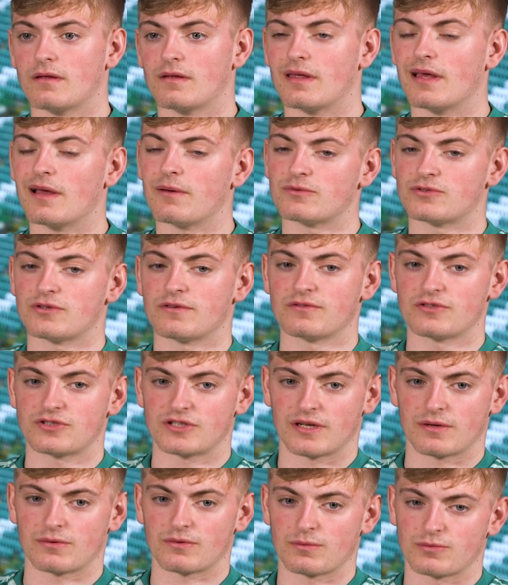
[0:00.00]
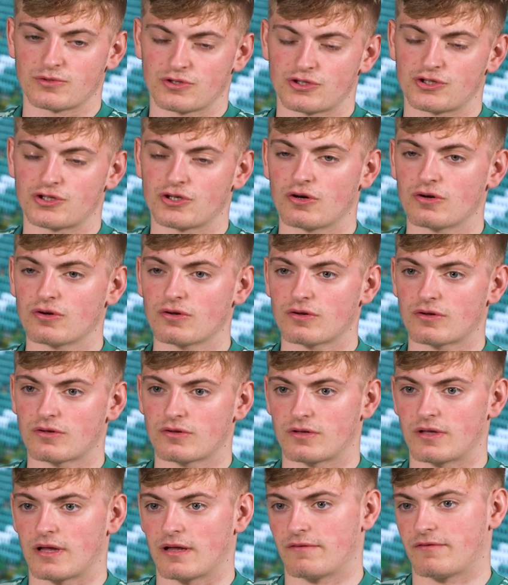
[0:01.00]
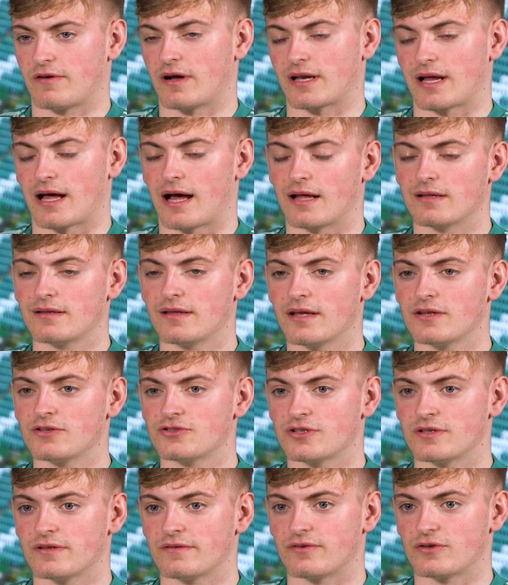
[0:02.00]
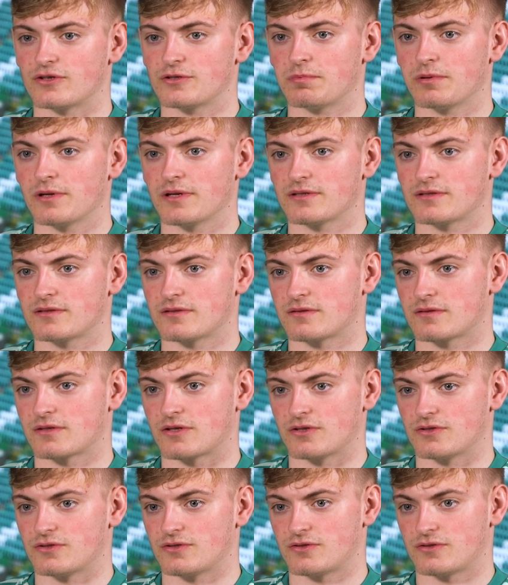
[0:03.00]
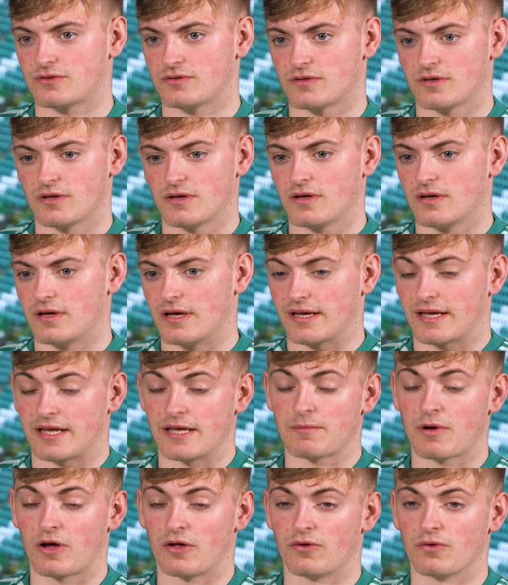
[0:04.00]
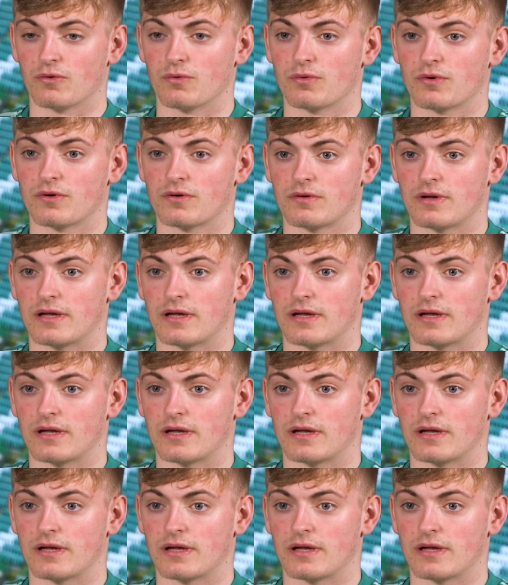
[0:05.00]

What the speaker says: Yeah, it was obviously a shock, the fact I had the injury in the first place, because it came out of nowhere.